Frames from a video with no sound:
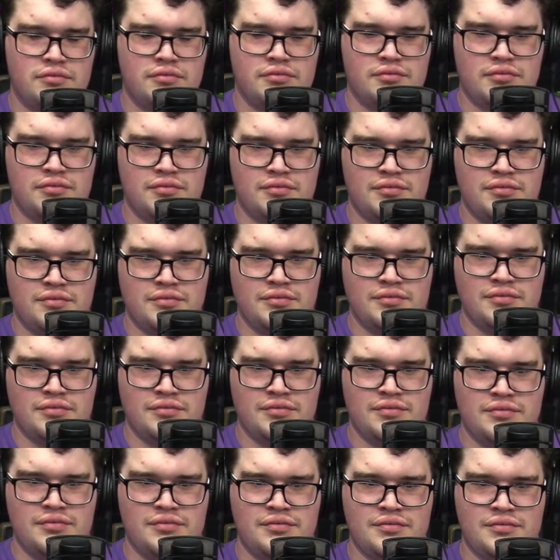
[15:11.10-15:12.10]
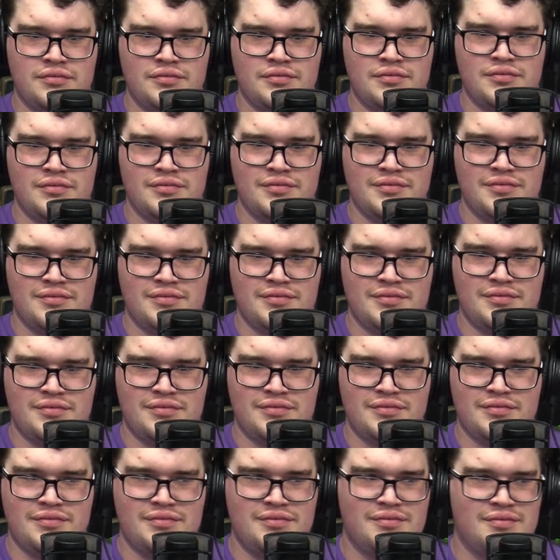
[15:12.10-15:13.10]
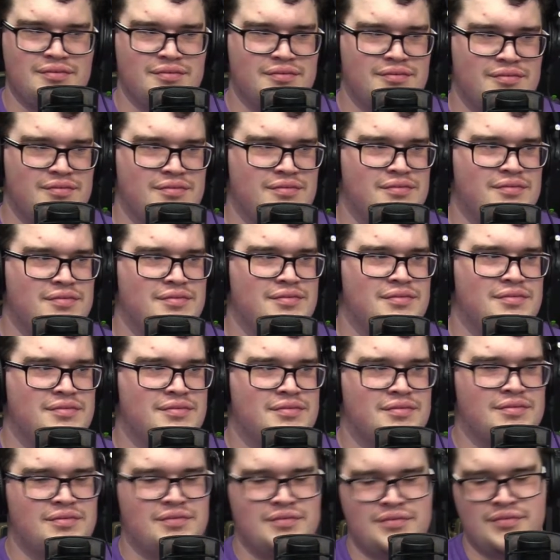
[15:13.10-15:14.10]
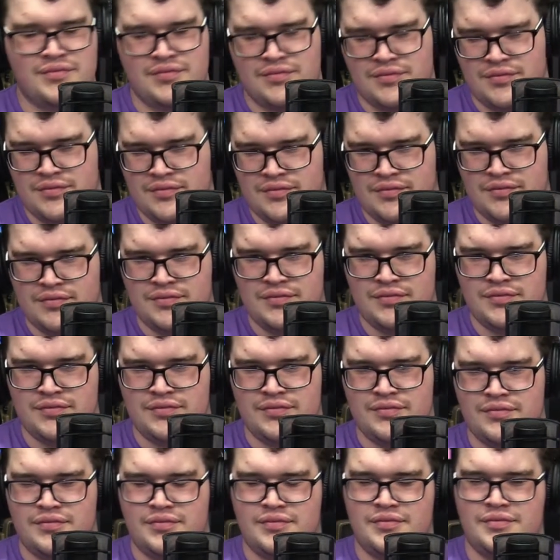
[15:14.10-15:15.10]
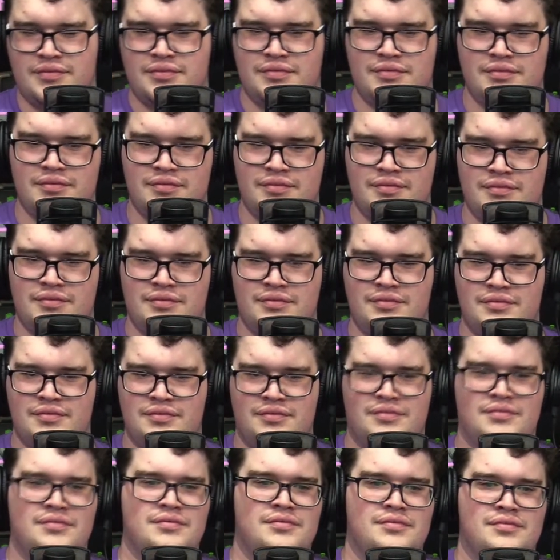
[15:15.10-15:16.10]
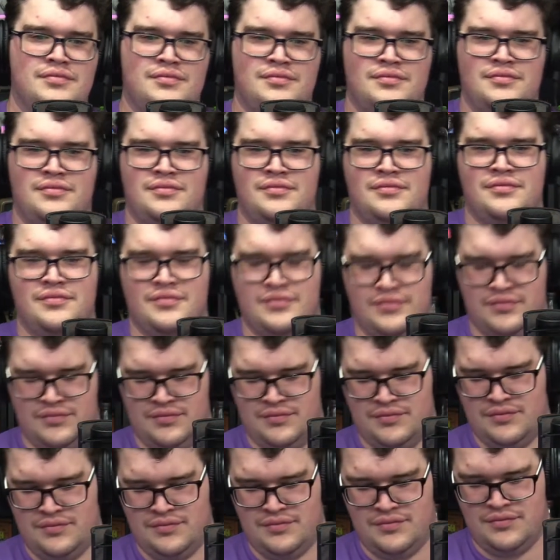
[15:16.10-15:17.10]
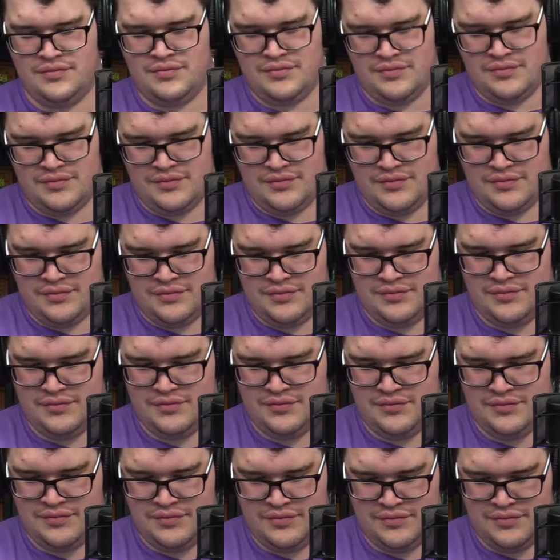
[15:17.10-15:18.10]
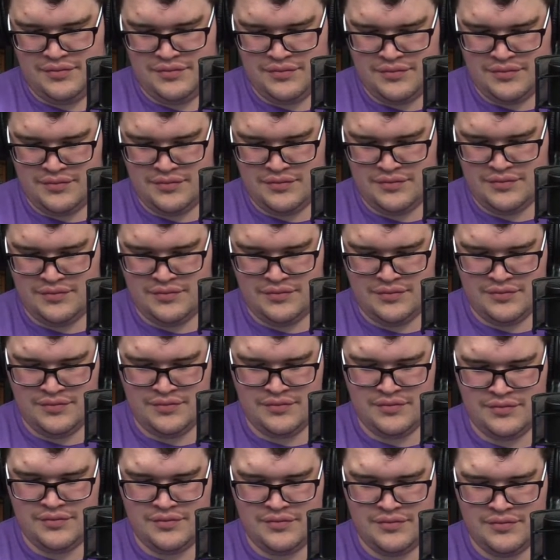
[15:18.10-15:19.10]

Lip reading: (not speaking)